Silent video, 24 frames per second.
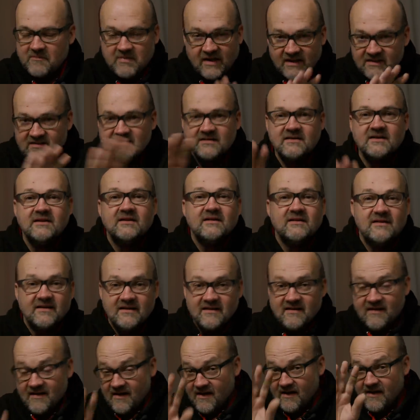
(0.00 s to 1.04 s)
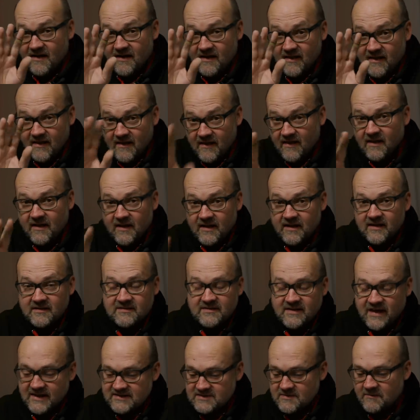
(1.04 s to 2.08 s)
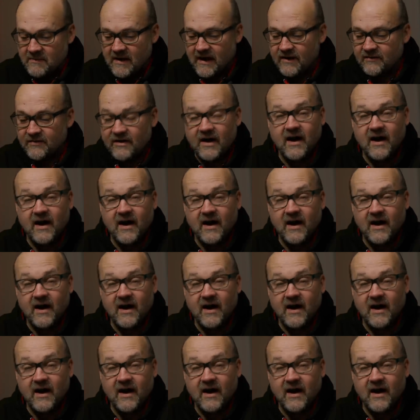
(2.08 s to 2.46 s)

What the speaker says: but that's about